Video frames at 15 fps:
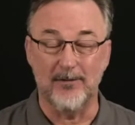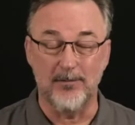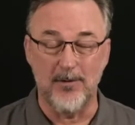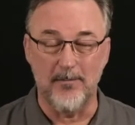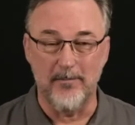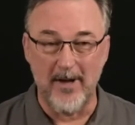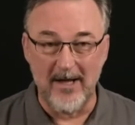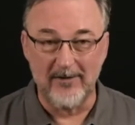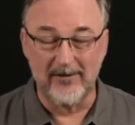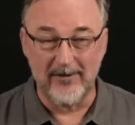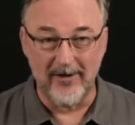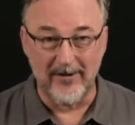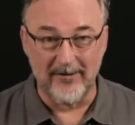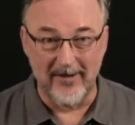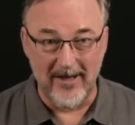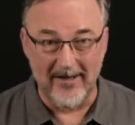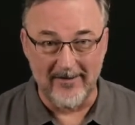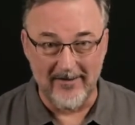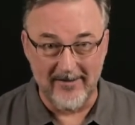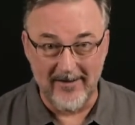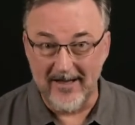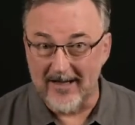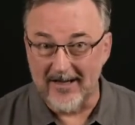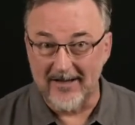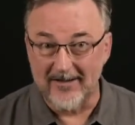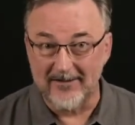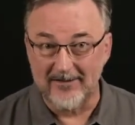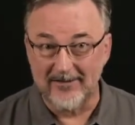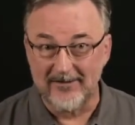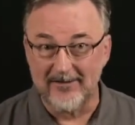were basic like
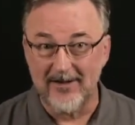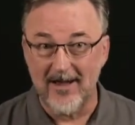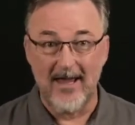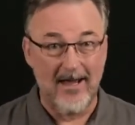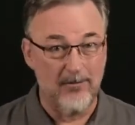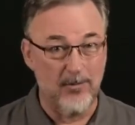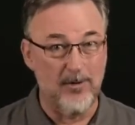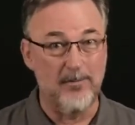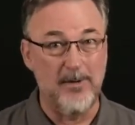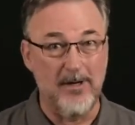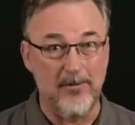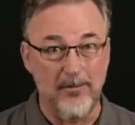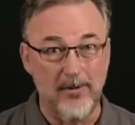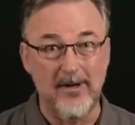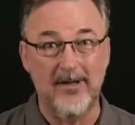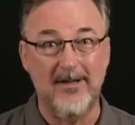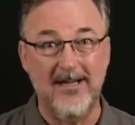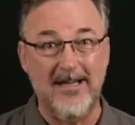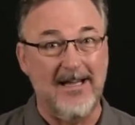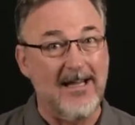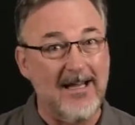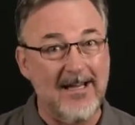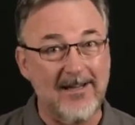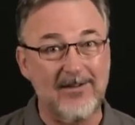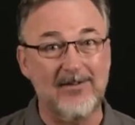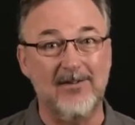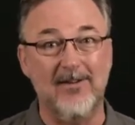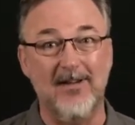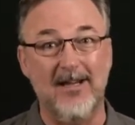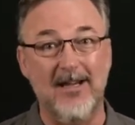these, it would be really
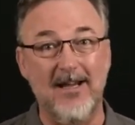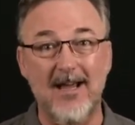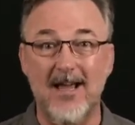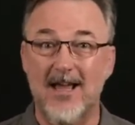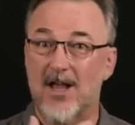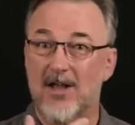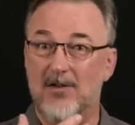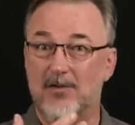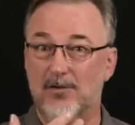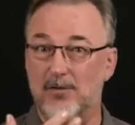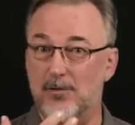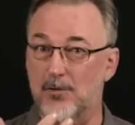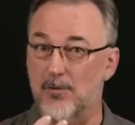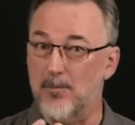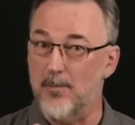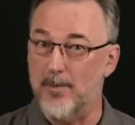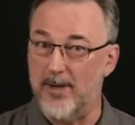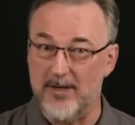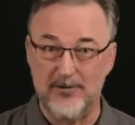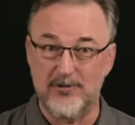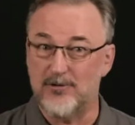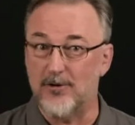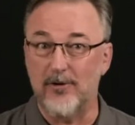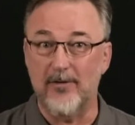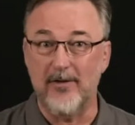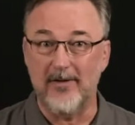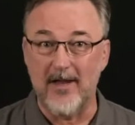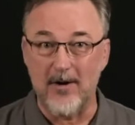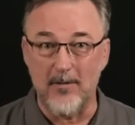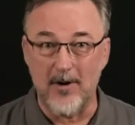easy to be sure that
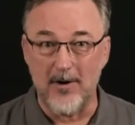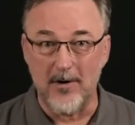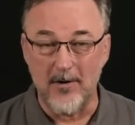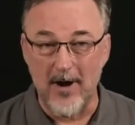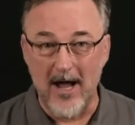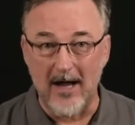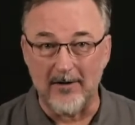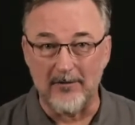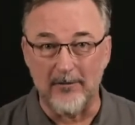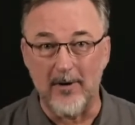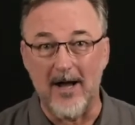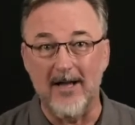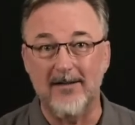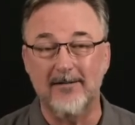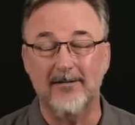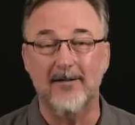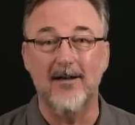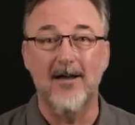they were correct, right?